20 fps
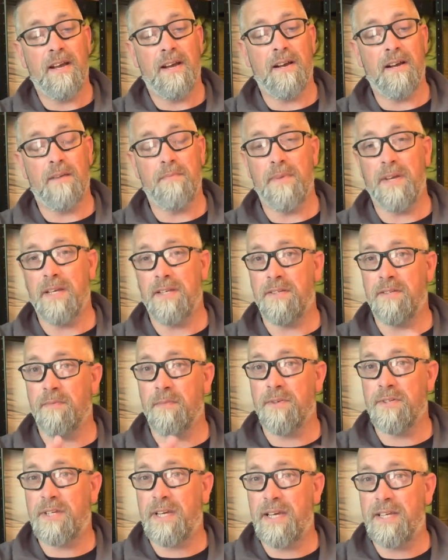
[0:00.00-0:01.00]
It's a
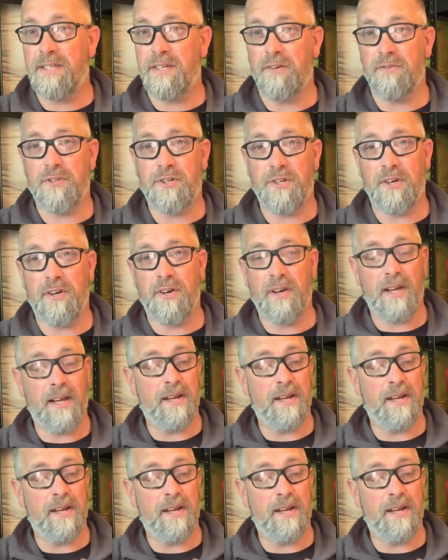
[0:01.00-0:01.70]
mosquito shirt,